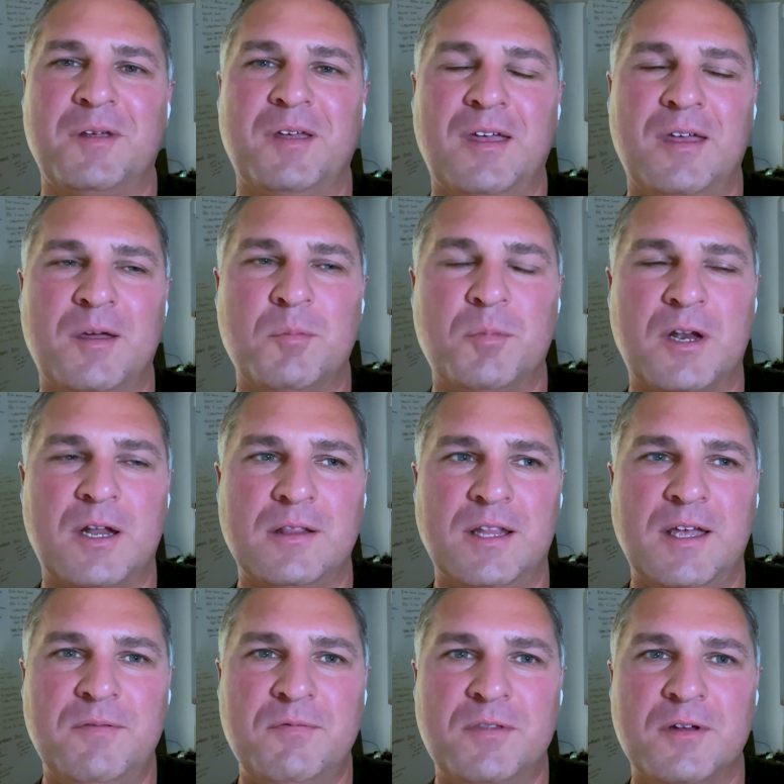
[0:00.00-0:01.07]
But I
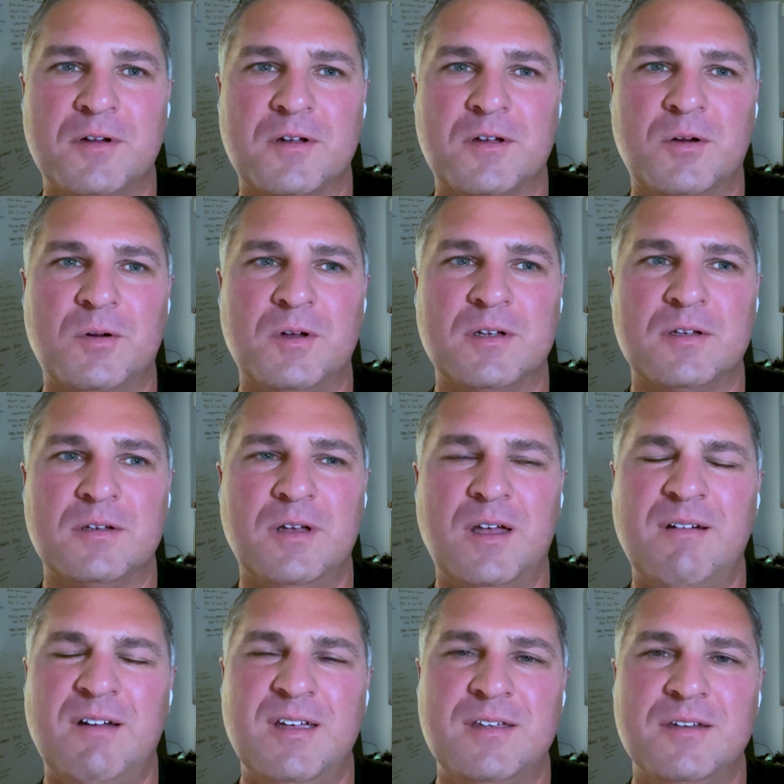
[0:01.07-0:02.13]
left there going,
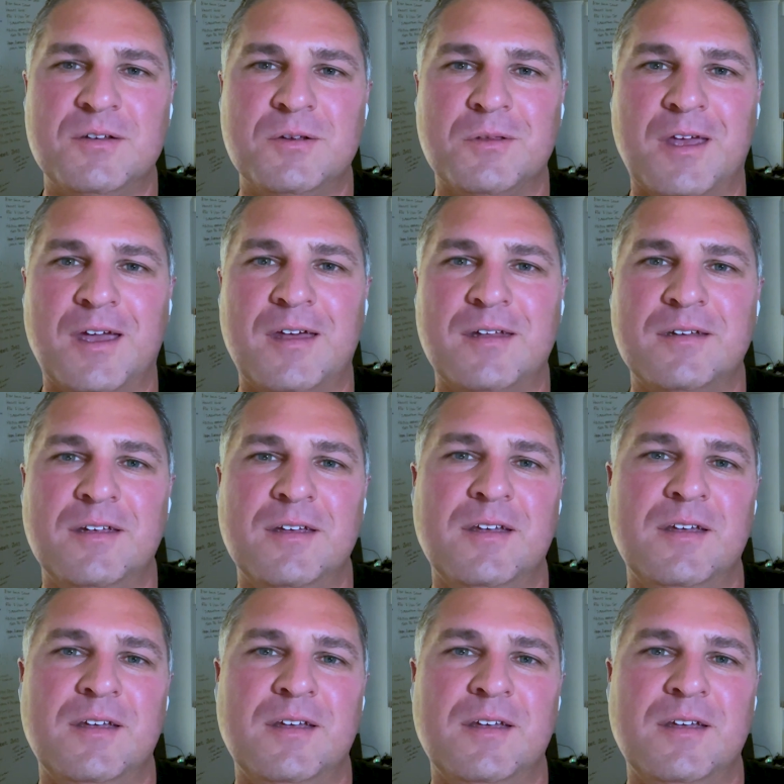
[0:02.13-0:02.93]
oh, I can do that.